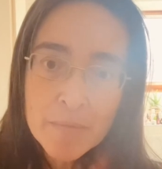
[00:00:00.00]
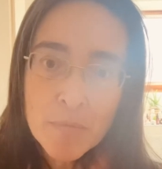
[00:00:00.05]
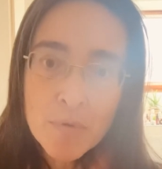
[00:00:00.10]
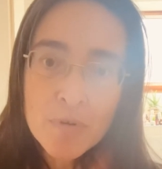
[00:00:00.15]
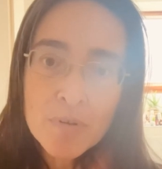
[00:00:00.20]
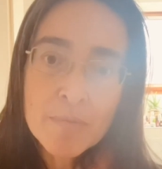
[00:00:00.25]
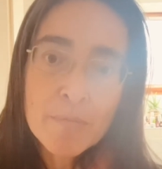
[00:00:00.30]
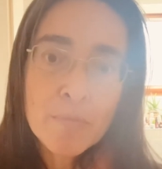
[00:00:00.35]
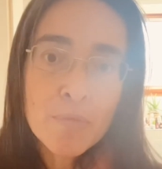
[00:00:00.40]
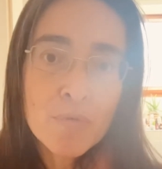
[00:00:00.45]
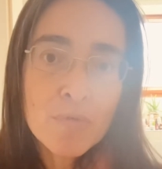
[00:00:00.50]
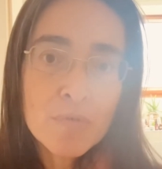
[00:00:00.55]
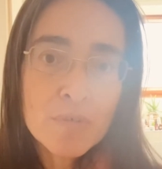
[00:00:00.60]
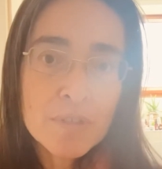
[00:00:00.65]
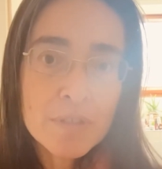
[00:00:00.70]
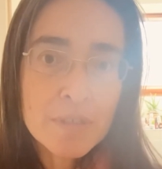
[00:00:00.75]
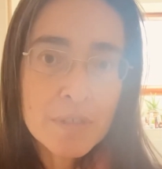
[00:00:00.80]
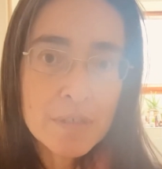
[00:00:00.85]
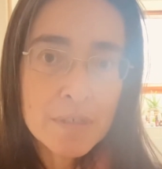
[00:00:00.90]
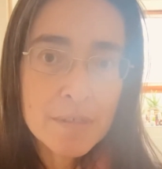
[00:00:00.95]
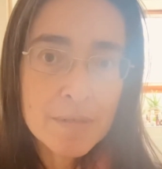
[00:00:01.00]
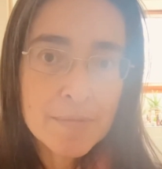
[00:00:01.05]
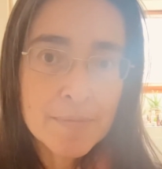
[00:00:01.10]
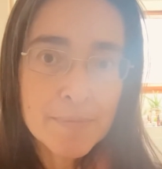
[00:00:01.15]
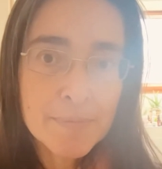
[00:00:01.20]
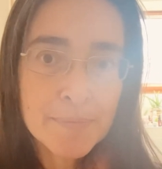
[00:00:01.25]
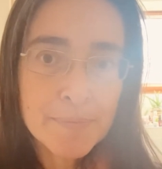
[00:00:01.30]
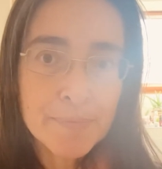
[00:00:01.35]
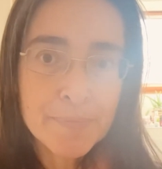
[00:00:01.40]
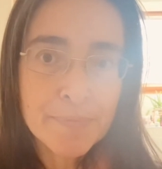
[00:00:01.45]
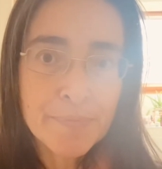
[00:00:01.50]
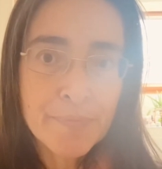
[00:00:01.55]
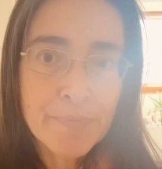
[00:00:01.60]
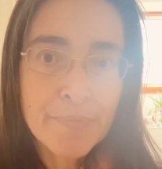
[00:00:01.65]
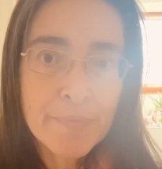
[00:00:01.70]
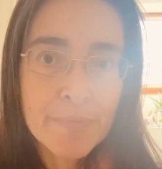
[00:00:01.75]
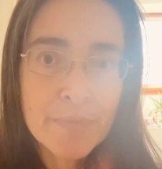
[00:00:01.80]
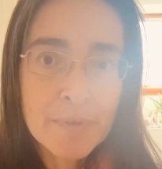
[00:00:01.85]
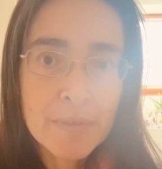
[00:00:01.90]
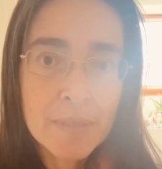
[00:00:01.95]
more and more the,
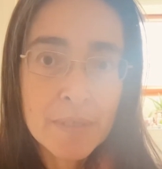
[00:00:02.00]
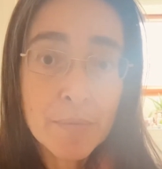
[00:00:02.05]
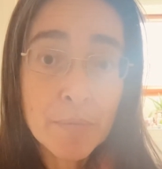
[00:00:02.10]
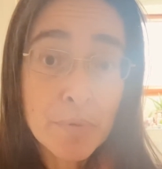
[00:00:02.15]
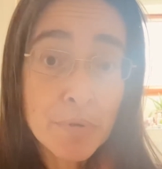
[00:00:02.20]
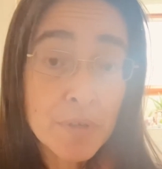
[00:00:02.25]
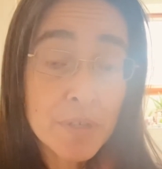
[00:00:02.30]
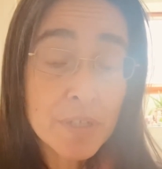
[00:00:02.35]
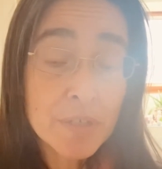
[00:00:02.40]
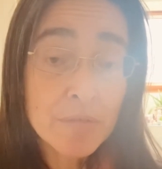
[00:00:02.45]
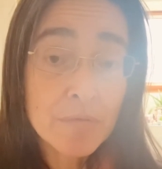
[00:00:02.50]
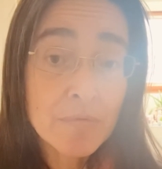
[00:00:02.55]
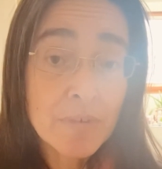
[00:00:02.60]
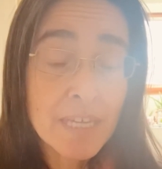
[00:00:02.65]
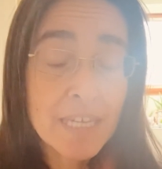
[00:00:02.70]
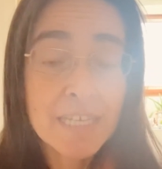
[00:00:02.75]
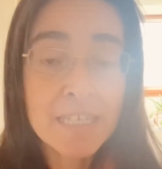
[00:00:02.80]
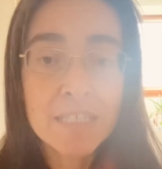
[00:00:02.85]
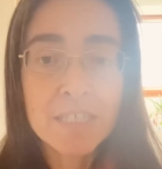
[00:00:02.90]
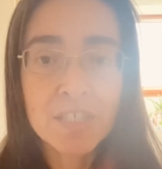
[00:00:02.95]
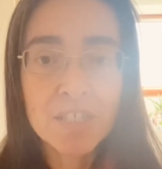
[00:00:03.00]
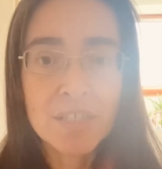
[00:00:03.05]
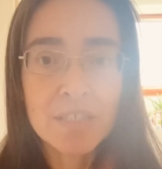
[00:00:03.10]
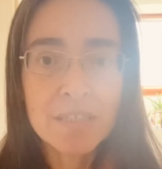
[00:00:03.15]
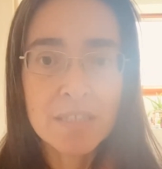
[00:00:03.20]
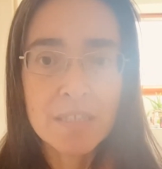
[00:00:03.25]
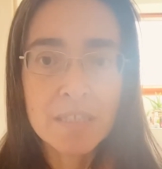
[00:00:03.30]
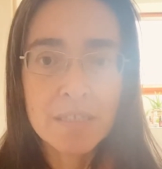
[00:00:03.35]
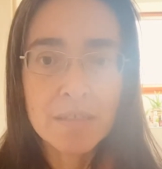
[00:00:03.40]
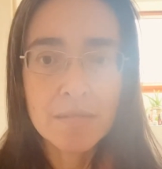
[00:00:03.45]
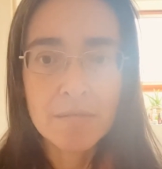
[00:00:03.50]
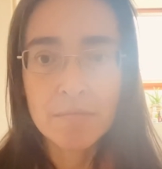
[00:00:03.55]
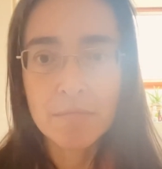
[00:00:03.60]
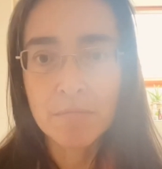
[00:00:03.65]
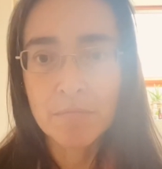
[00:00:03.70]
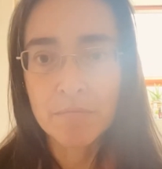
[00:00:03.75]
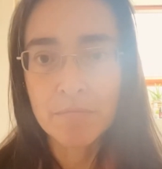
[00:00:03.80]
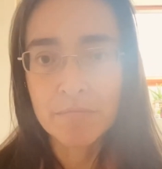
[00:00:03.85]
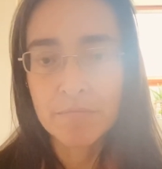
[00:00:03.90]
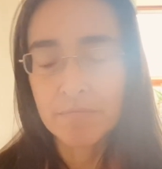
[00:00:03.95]
the product range and
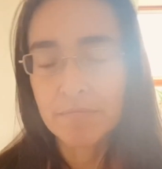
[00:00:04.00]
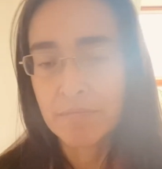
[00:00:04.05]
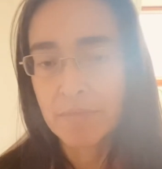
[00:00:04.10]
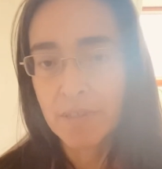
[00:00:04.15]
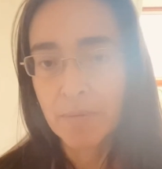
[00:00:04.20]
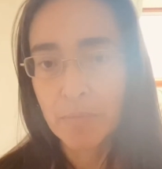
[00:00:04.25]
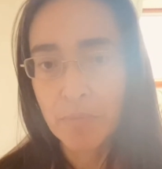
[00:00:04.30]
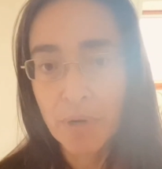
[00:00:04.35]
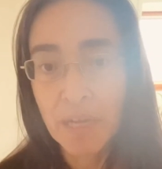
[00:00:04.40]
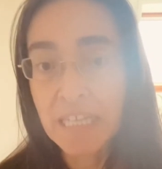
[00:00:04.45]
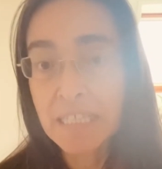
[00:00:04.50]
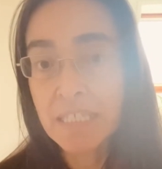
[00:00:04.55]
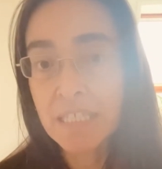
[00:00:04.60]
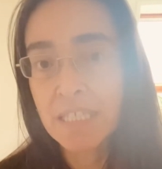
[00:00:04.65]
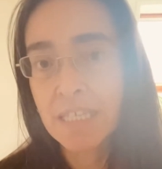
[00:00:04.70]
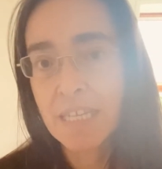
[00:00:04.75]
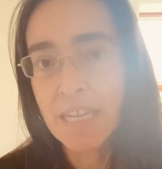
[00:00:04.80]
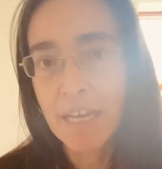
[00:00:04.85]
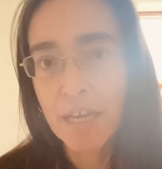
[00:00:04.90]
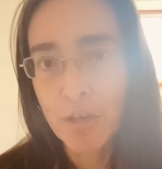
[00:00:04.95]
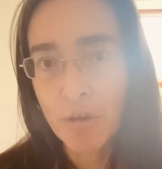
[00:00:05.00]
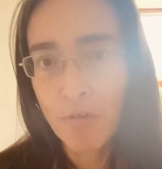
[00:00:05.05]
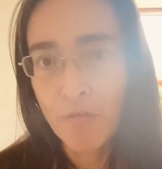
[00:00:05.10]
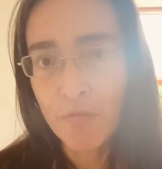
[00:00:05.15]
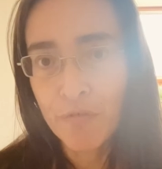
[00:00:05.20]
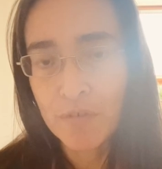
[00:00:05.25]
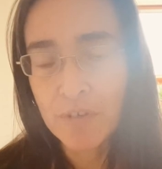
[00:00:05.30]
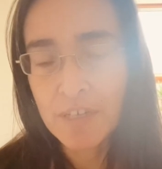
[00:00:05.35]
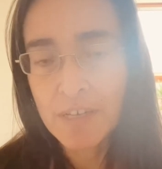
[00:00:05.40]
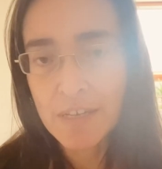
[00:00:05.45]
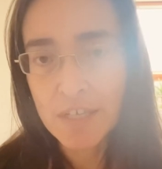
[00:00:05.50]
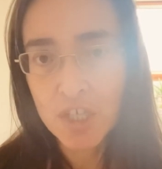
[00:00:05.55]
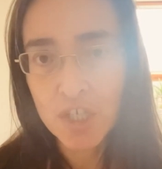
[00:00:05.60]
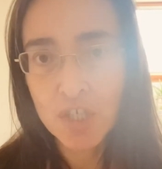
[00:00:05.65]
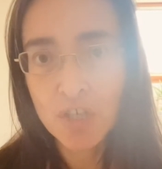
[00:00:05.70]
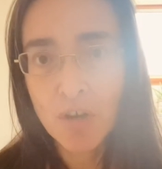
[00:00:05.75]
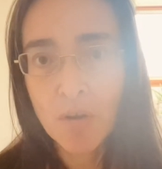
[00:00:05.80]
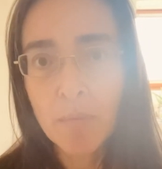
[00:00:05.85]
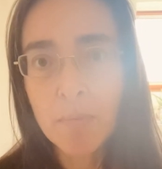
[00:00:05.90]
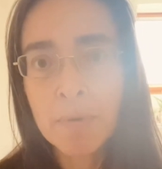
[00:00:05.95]
the brands that I offer in the
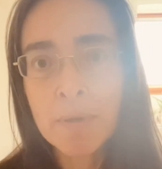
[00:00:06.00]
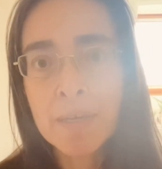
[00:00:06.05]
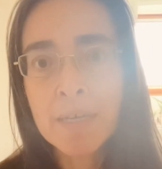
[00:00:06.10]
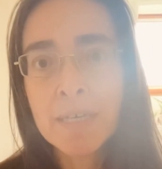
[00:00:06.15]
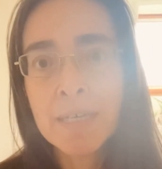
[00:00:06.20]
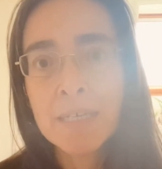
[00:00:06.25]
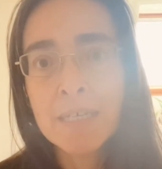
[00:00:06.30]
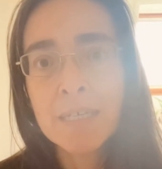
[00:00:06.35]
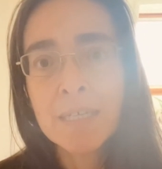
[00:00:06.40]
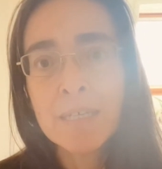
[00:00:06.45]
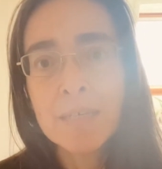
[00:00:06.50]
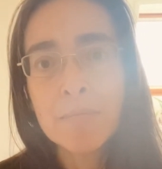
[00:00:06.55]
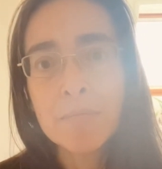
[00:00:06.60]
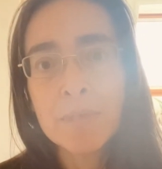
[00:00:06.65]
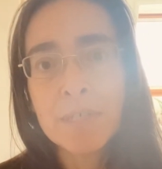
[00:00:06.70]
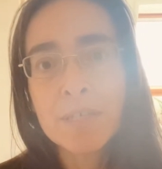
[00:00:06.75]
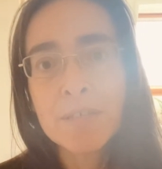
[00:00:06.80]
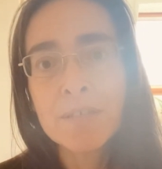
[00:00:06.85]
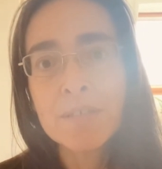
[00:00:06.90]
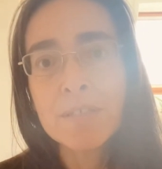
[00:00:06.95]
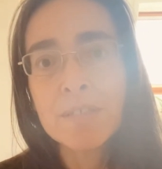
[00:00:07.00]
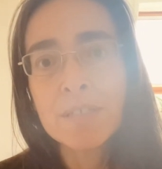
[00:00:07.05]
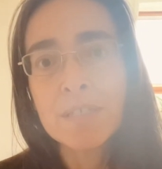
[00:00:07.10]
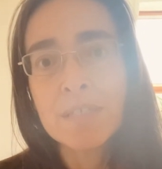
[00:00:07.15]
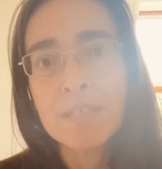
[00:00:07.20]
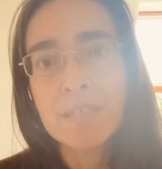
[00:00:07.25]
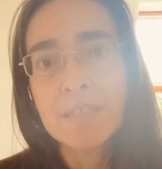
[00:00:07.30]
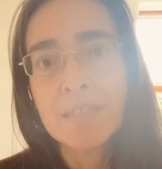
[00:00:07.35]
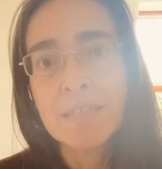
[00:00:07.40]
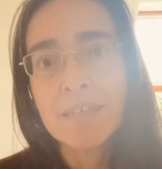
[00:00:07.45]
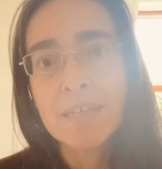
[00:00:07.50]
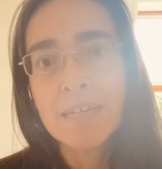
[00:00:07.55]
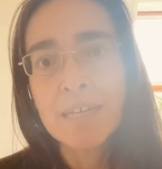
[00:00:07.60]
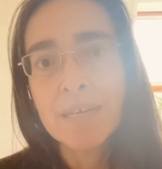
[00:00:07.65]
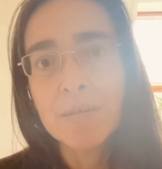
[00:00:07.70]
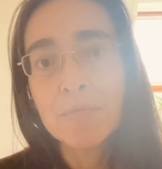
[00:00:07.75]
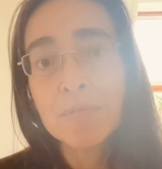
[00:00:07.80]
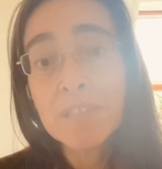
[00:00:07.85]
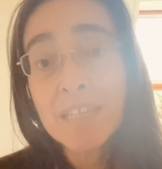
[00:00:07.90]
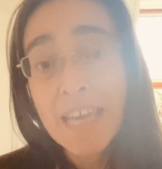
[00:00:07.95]
shop because
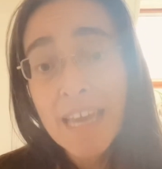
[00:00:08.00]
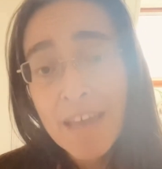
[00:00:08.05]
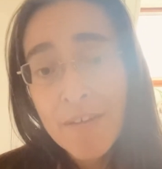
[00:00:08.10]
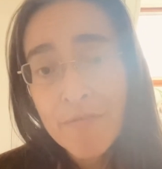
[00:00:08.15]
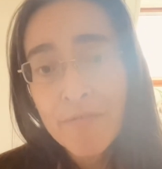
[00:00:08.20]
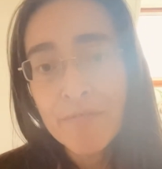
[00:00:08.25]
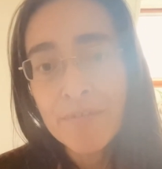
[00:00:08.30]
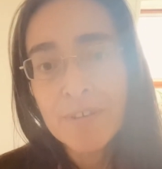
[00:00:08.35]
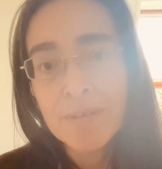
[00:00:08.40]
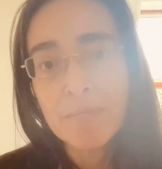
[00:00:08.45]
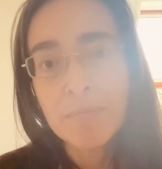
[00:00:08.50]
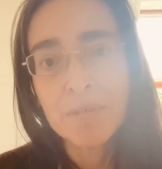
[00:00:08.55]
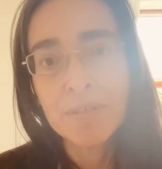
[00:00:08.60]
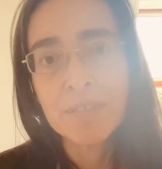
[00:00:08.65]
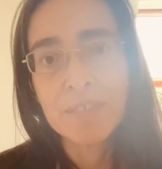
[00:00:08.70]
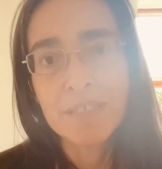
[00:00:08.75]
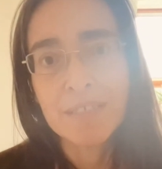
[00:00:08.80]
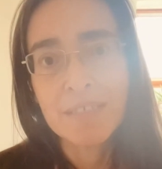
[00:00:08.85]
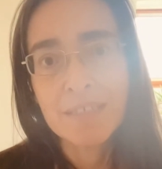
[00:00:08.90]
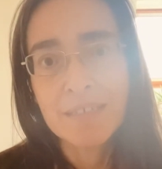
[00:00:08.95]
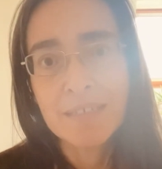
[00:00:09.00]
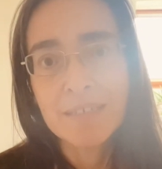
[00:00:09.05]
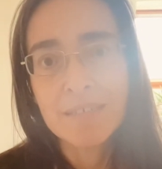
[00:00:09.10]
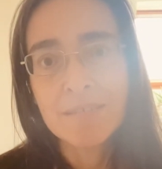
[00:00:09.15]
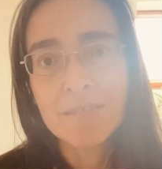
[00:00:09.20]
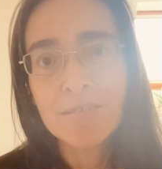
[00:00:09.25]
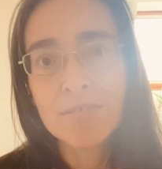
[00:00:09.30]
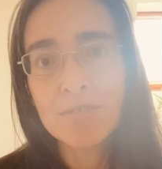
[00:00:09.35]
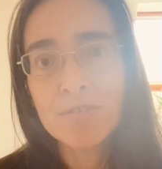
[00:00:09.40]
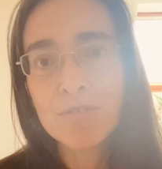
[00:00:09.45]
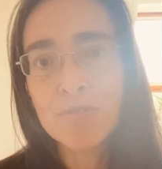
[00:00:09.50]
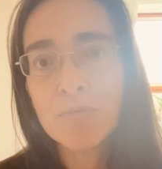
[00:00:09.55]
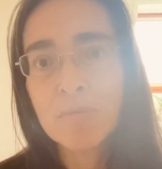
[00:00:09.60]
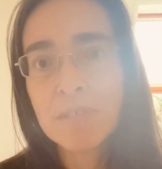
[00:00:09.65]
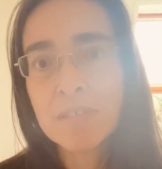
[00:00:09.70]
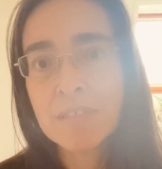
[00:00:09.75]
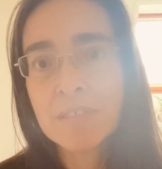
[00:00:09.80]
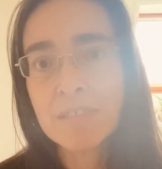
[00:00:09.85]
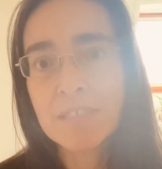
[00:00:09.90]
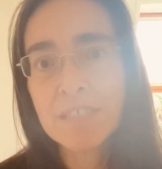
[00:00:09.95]
I want everybody to
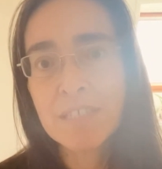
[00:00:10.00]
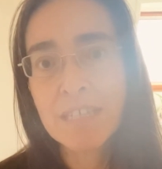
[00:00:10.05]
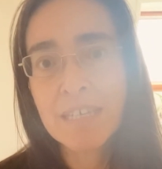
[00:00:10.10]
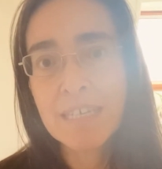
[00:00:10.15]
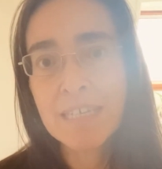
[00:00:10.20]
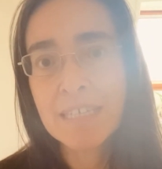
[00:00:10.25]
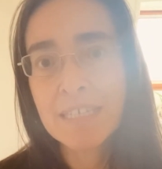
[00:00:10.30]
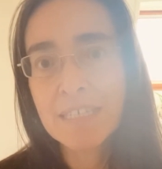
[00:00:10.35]
understand